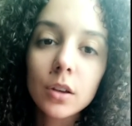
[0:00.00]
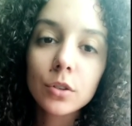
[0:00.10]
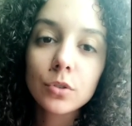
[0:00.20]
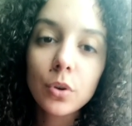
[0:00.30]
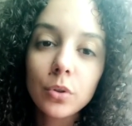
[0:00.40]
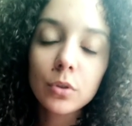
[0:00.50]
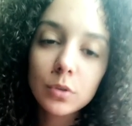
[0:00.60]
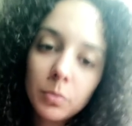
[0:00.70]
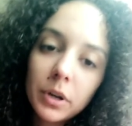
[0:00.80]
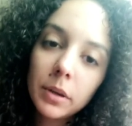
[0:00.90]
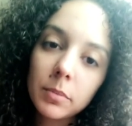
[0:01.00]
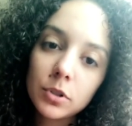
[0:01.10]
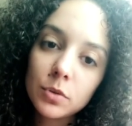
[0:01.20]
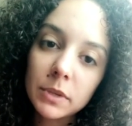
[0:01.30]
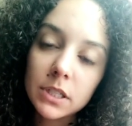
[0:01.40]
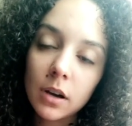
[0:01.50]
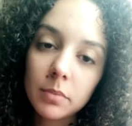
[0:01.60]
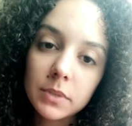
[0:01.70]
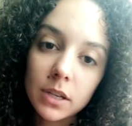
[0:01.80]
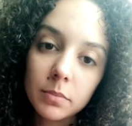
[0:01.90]
So those are pretty much my
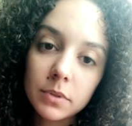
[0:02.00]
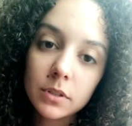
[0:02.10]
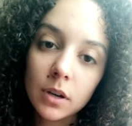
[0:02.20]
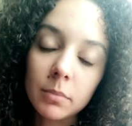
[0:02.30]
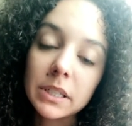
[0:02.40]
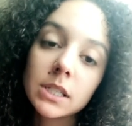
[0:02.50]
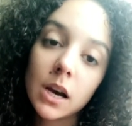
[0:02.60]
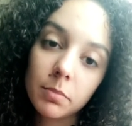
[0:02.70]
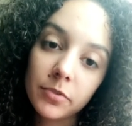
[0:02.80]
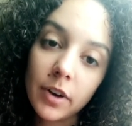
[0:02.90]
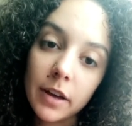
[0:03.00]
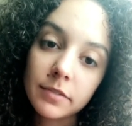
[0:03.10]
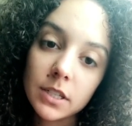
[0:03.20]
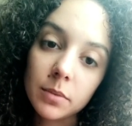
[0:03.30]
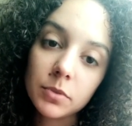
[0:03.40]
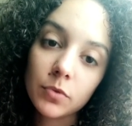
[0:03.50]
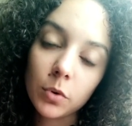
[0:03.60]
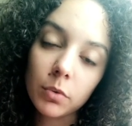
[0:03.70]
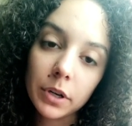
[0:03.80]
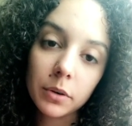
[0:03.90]
top tips, my top 5 tips for
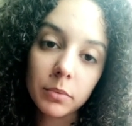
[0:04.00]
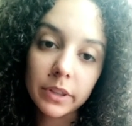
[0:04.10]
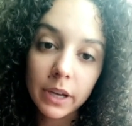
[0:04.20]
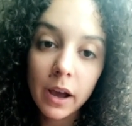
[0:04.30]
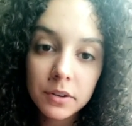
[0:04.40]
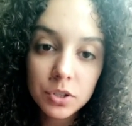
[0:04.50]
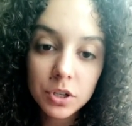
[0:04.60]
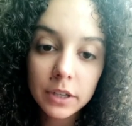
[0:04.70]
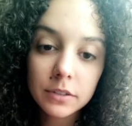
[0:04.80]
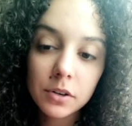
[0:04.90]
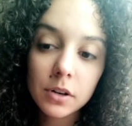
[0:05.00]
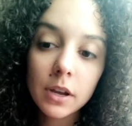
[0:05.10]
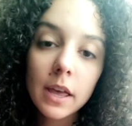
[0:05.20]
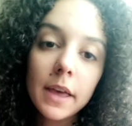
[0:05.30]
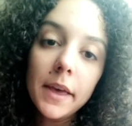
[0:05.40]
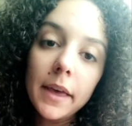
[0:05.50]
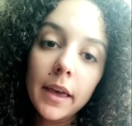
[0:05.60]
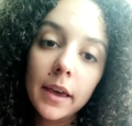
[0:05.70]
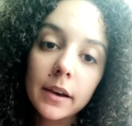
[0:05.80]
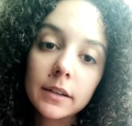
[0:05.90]
working with a contractor.
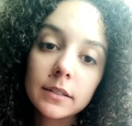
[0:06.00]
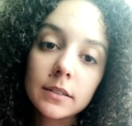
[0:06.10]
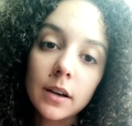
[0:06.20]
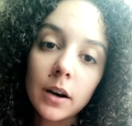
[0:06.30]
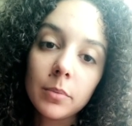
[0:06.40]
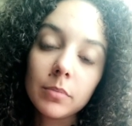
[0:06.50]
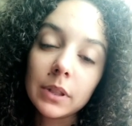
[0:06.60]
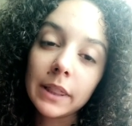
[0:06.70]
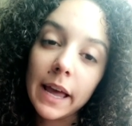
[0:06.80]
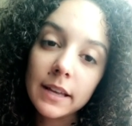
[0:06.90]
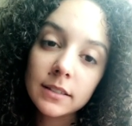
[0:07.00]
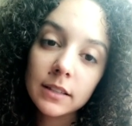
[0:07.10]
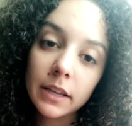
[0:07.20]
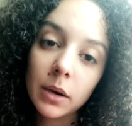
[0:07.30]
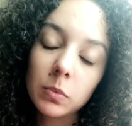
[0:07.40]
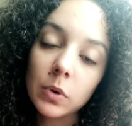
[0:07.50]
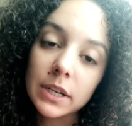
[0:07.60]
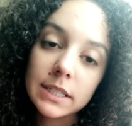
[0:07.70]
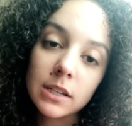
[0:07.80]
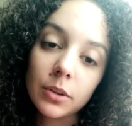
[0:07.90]
And lastly, I want
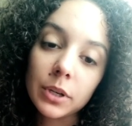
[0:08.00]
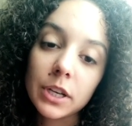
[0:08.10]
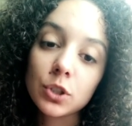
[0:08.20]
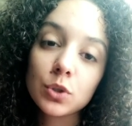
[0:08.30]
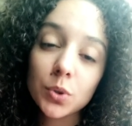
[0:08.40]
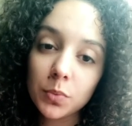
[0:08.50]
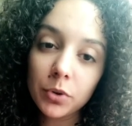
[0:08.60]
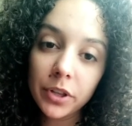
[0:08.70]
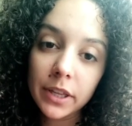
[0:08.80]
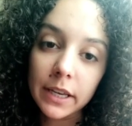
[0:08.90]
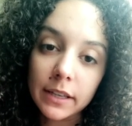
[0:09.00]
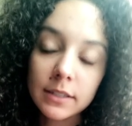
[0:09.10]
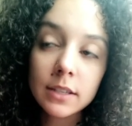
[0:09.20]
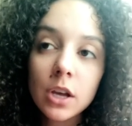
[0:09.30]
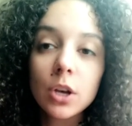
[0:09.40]
to tell you guys 2 more things.